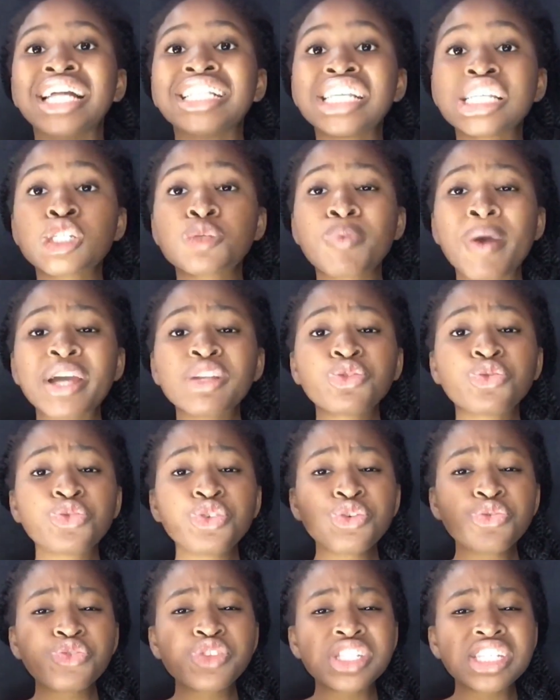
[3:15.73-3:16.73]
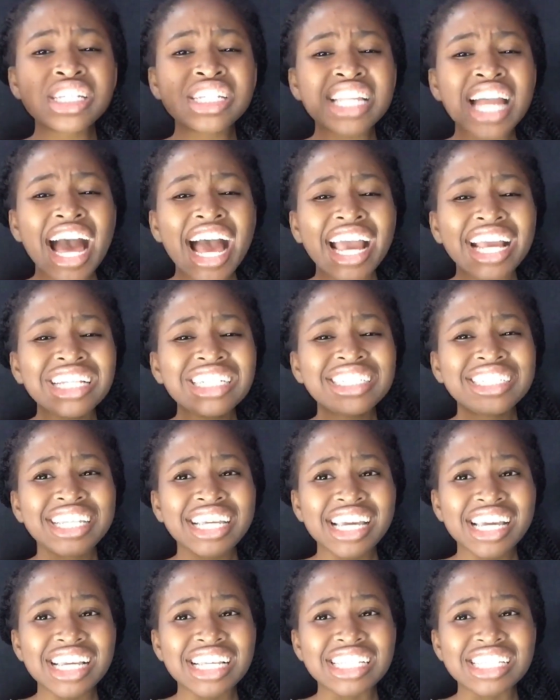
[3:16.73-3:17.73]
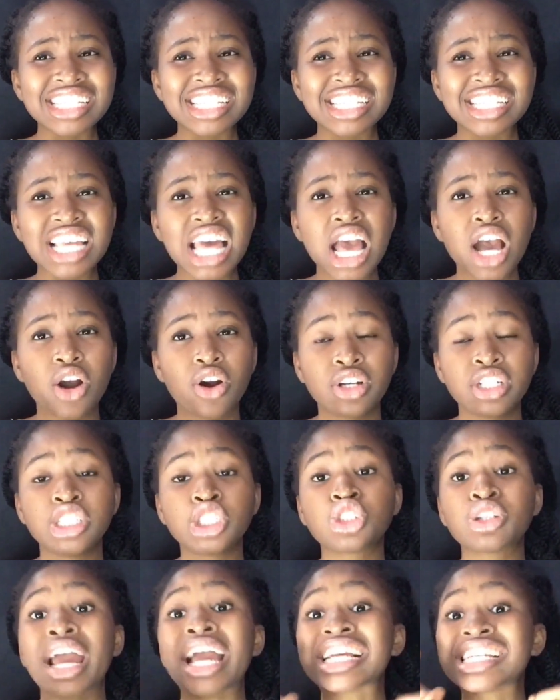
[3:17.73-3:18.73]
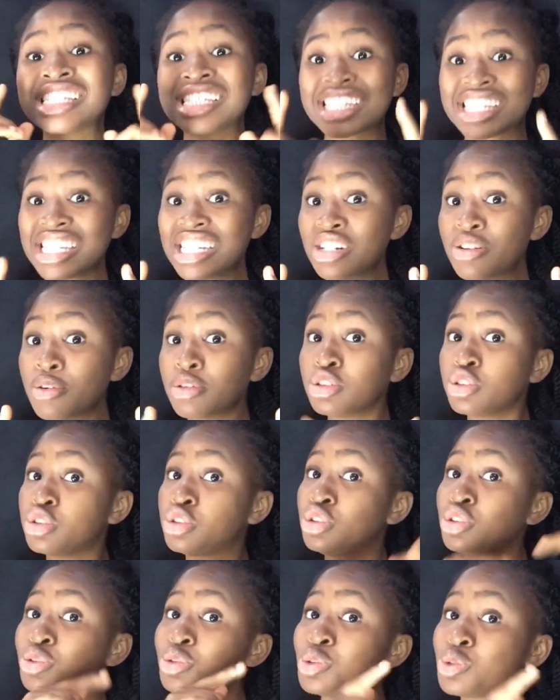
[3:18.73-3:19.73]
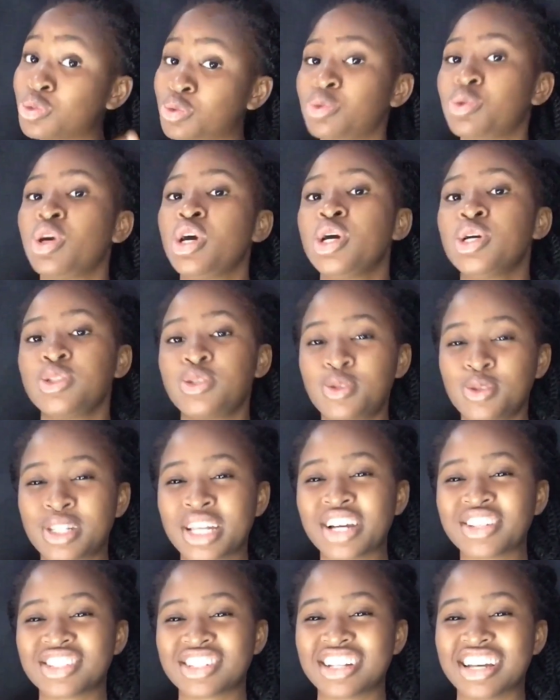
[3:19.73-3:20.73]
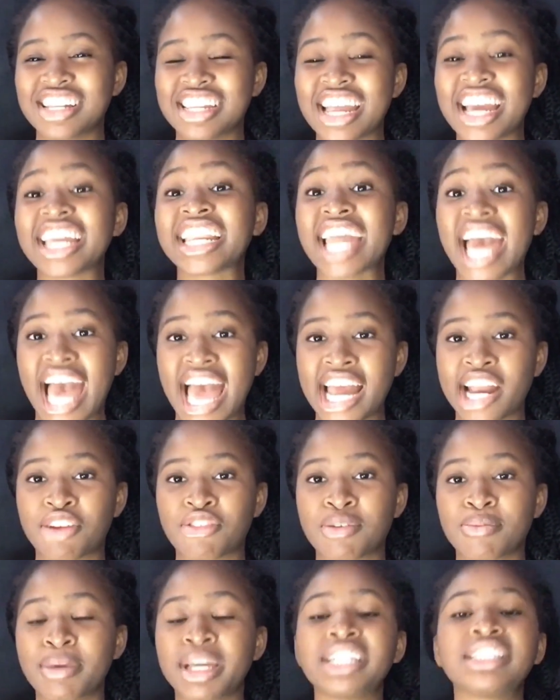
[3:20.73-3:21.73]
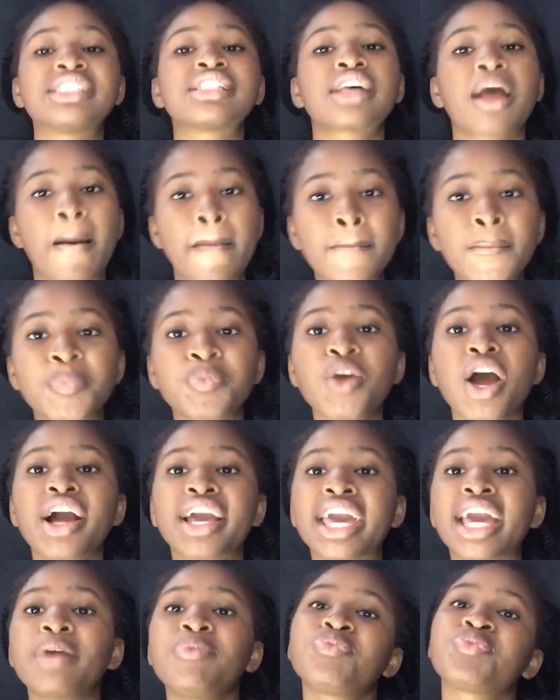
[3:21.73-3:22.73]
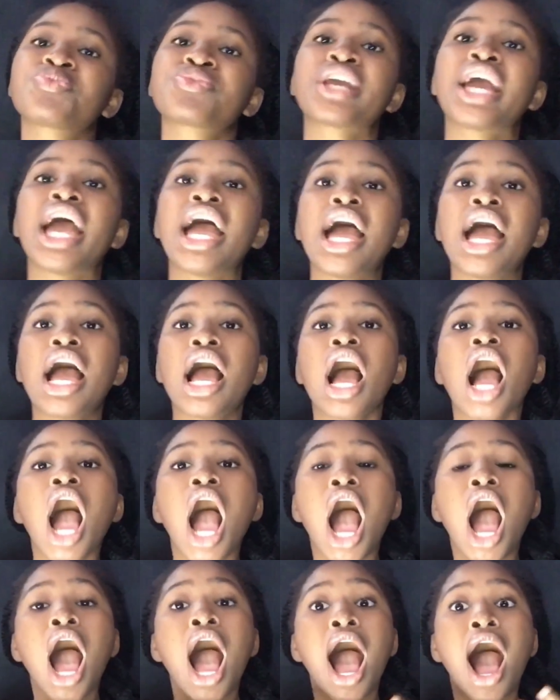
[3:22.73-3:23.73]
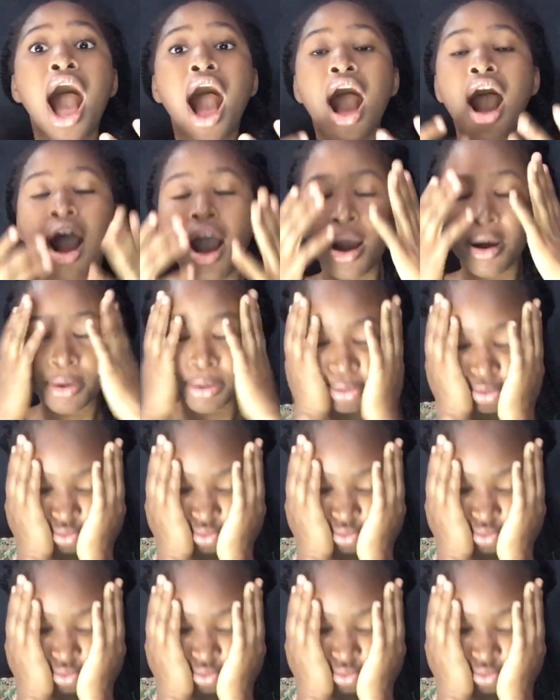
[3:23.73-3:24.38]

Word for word: they spent 59 days on the strike still due to 2009 agreement okay oh